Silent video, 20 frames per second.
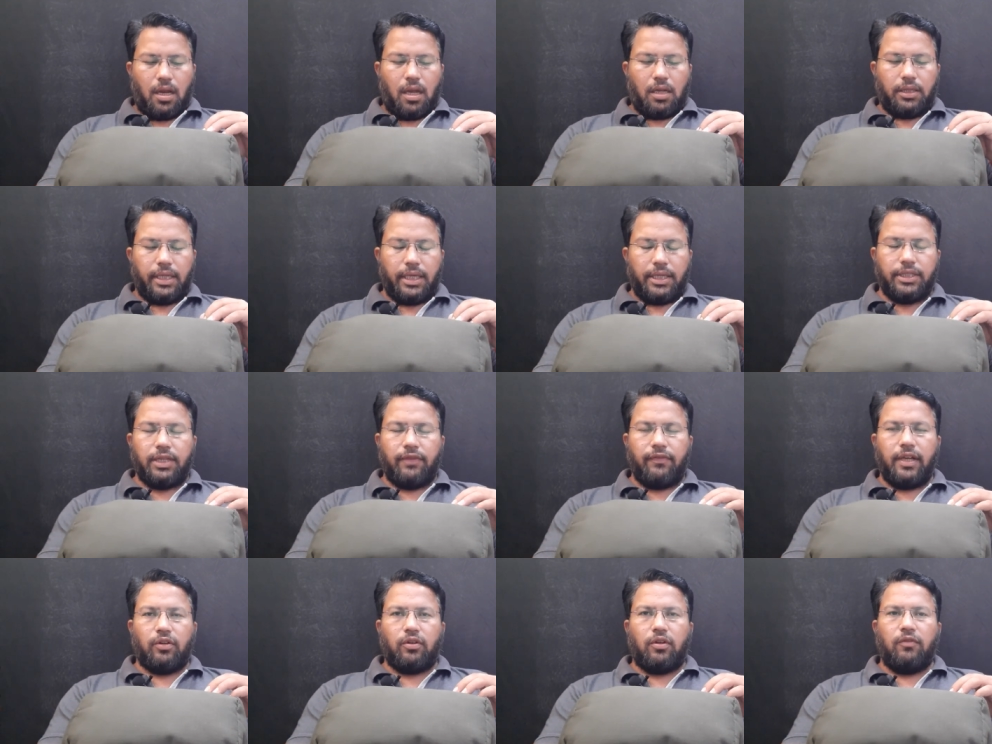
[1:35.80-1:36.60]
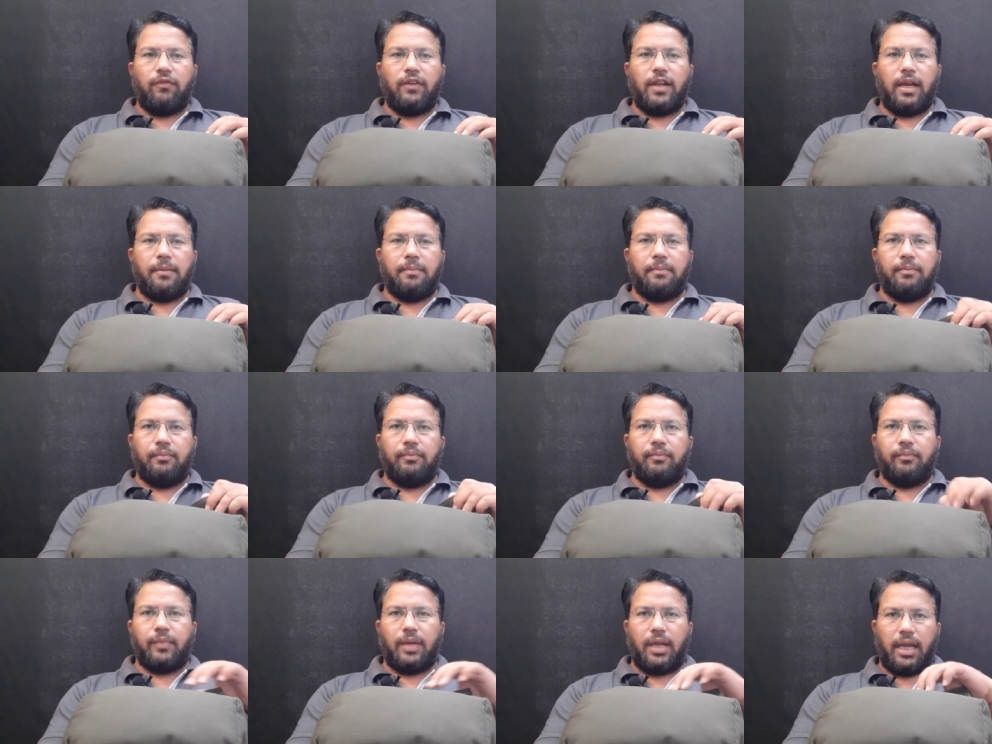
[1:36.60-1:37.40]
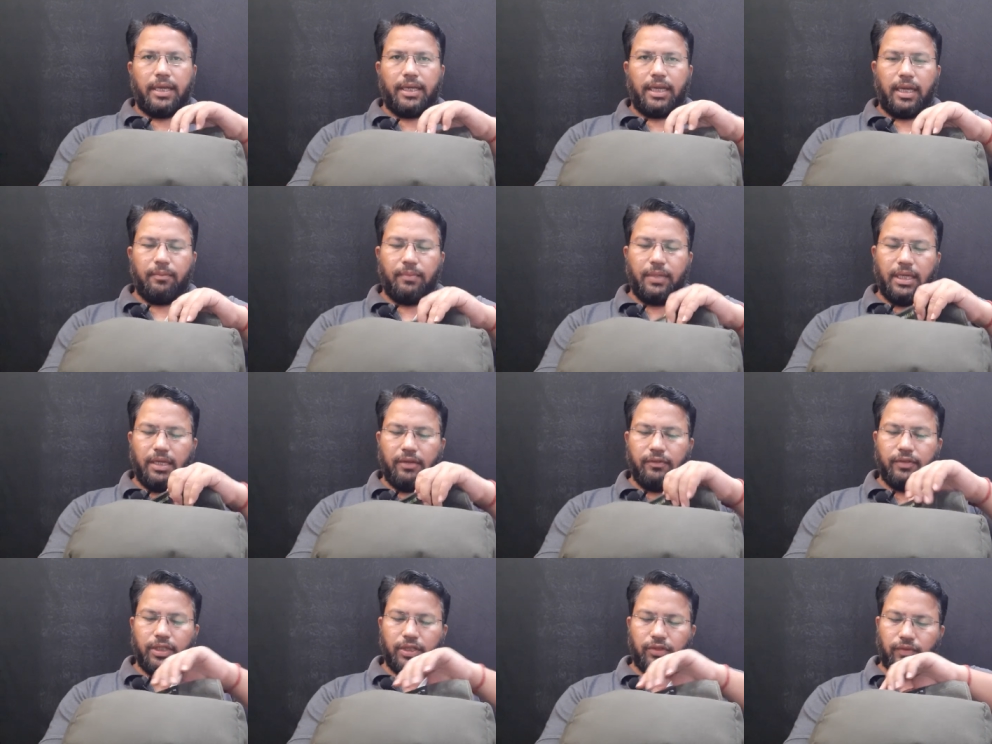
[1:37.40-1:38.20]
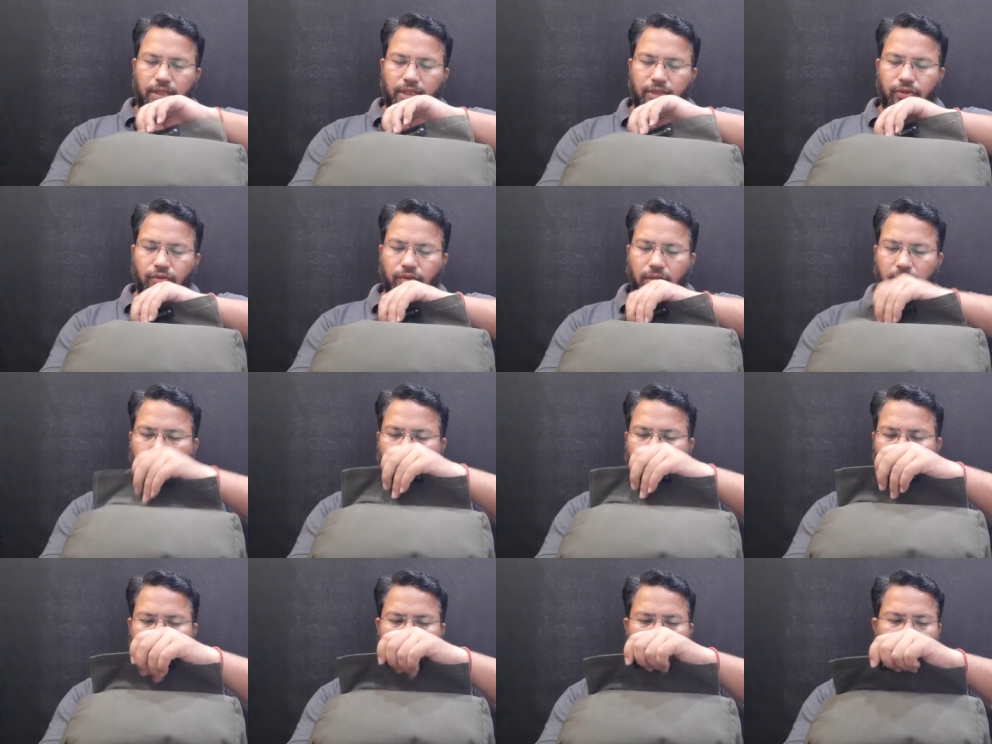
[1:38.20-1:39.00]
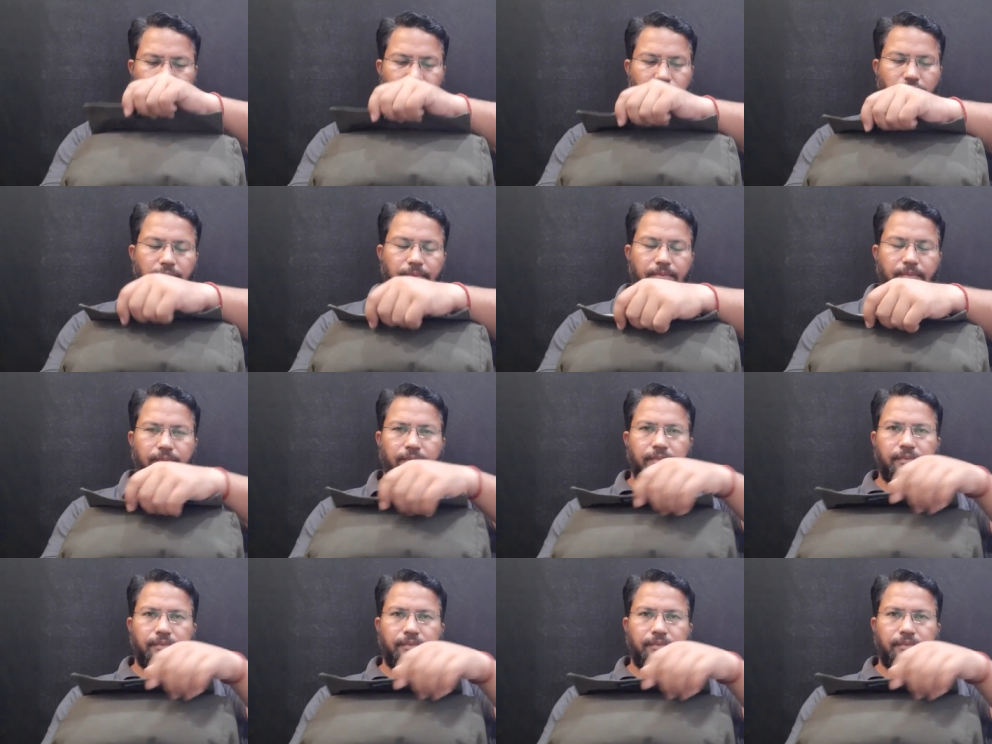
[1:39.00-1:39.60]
There is a velcro flap and I believe this one is to cover zip.